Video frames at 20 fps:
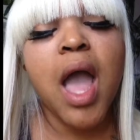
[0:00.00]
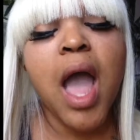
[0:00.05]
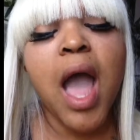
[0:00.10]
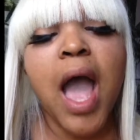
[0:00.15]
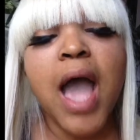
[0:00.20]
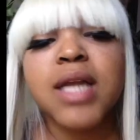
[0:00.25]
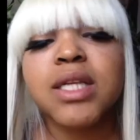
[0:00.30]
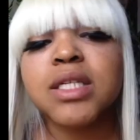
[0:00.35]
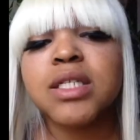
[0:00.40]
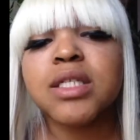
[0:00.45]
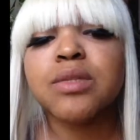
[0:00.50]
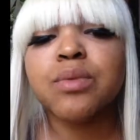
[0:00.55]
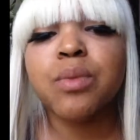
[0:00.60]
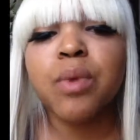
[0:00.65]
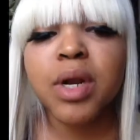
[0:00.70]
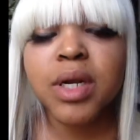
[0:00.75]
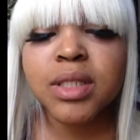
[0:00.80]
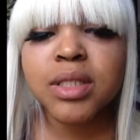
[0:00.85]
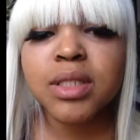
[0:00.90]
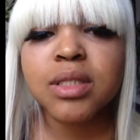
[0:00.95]
I just
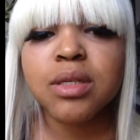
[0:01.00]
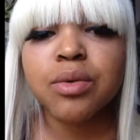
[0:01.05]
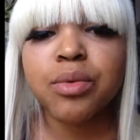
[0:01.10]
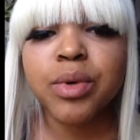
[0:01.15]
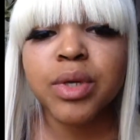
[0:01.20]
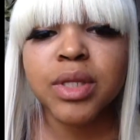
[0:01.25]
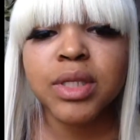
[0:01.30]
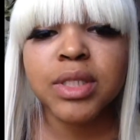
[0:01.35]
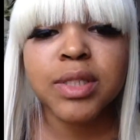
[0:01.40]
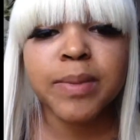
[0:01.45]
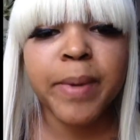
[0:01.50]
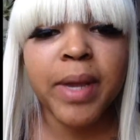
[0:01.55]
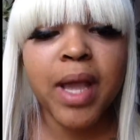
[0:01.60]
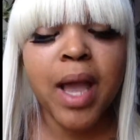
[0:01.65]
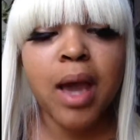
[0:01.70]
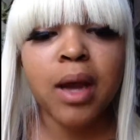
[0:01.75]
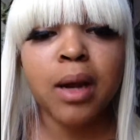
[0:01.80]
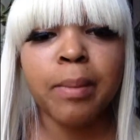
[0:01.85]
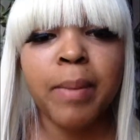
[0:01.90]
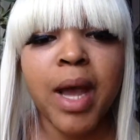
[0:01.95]
wanted to really speak
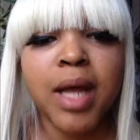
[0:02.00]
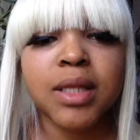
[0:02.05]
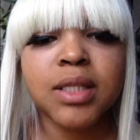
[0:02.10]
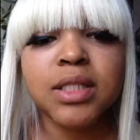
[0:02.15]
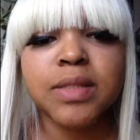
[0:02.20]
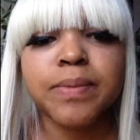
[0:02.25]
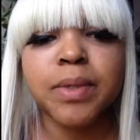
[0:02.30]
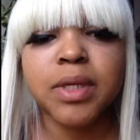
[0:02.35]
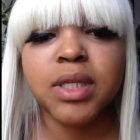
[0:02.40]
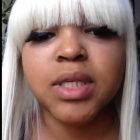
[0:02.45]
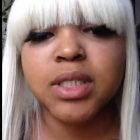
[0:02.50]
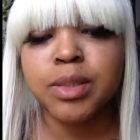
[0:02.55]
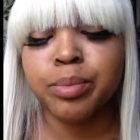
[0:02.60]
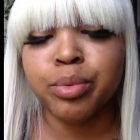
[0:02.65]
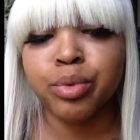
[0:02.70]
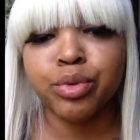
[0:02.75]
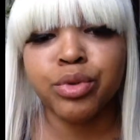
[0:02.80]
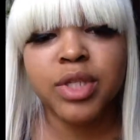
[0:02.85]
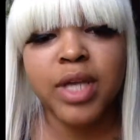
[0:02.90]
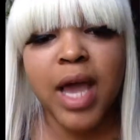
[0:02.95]
out about this police
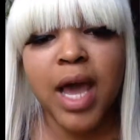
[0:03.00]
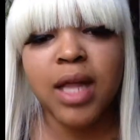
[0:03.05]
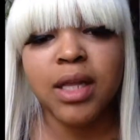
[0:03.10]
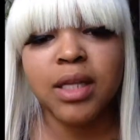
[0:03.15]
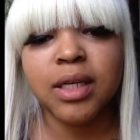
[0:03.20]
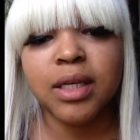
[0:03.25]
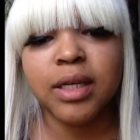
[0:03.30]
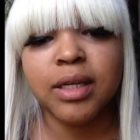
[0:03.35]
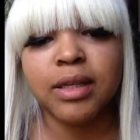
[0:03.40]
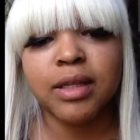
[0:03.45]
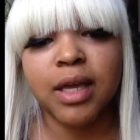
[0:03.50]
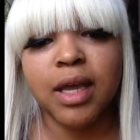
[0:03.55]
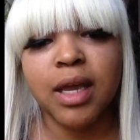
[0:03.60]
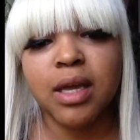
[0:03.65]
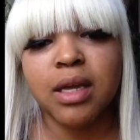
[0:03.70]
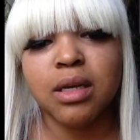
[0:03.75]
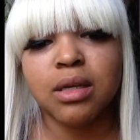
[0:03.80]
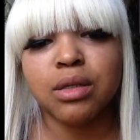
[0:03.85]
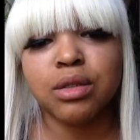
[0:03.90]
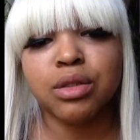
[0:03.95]
brutality thing,
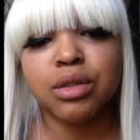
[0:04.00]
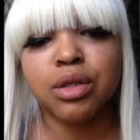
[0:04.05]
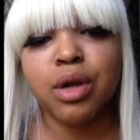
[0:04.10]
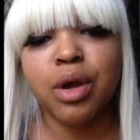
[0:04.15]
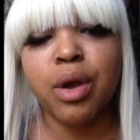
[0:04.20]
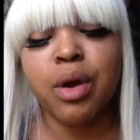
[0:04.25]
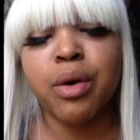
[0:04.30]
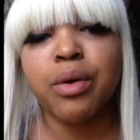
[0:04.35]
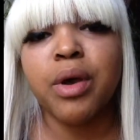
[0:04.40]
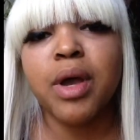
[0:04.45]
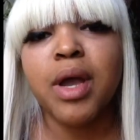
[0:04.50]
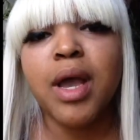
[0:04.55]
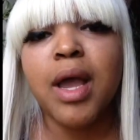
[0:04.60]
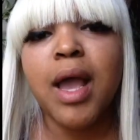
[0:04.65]
you know.